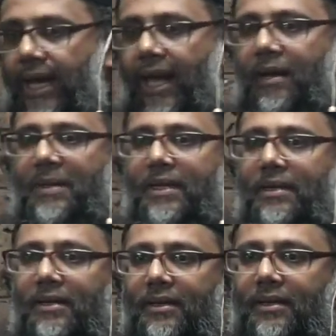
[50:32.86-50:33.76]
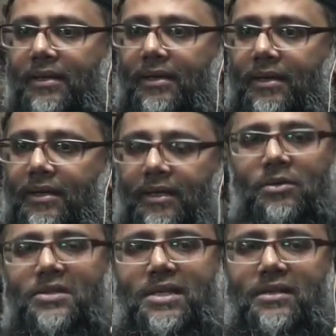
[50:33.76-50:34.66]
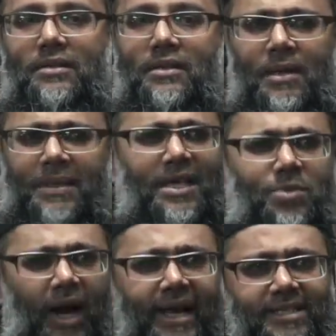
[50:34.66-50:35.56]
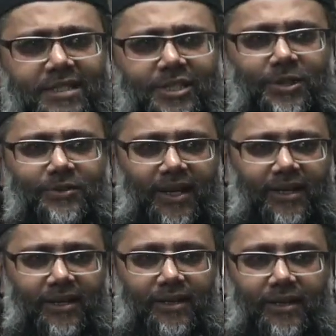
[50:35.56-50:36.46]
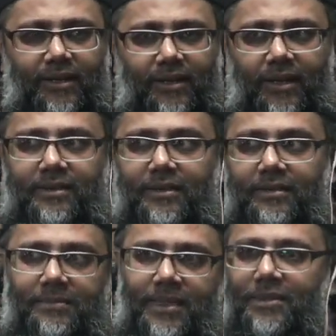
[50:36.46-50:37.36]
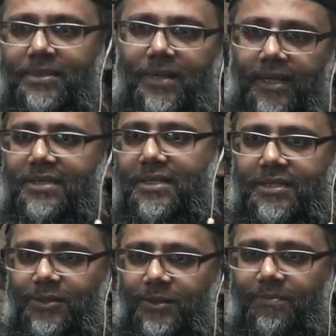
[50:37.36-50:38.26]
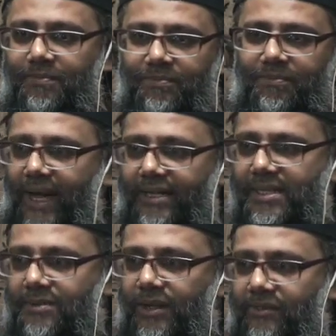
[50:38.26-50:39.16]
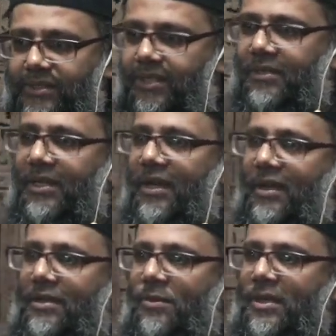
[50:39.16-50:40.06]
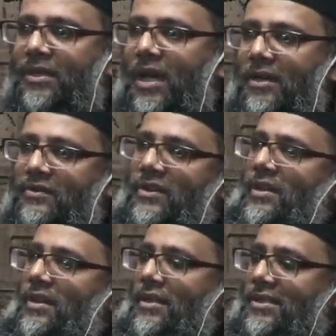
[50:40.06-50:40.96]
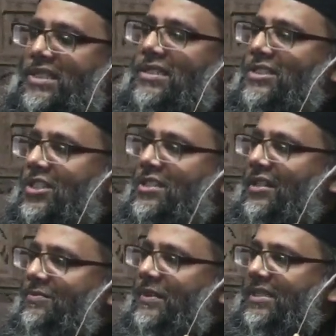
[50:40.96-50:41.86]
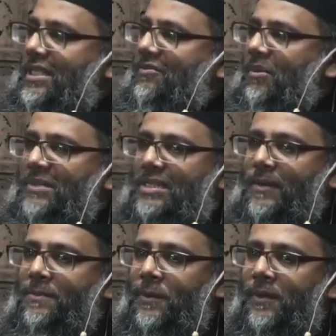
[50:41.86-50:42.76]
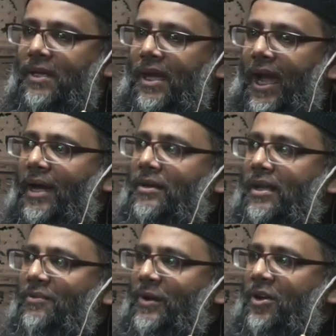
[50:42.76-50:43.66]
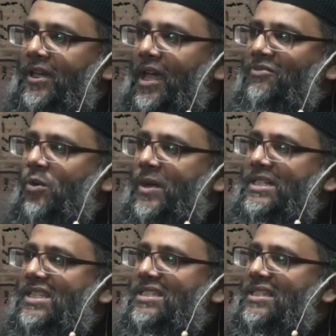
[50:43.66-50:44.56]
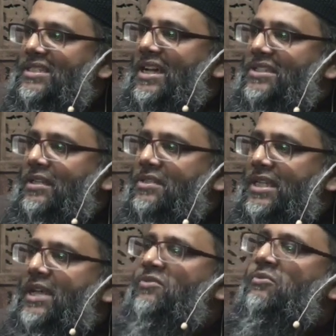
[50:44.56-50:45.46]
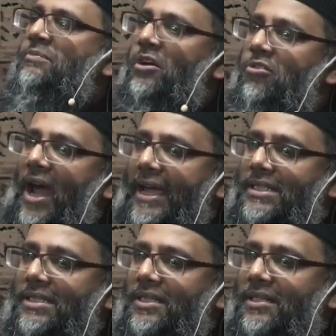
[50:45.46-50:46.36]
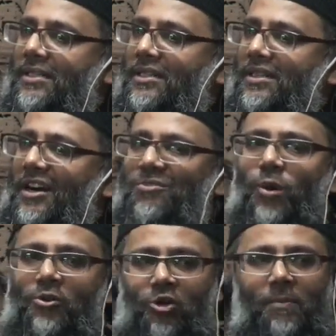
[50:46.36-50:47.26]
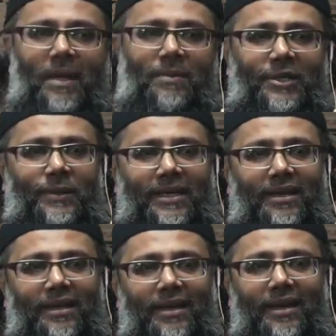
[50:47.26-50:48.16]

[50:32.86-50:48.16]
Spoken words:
halal meat. Then all of a sudden, but that's what ISIS do, right? And you think, oh my gosh, well, ISIS is all baddies and whatever. So you want to kind of distance yourself from these people. And if we're not careful, we distance ourselves even from the right of what wrong people are doing.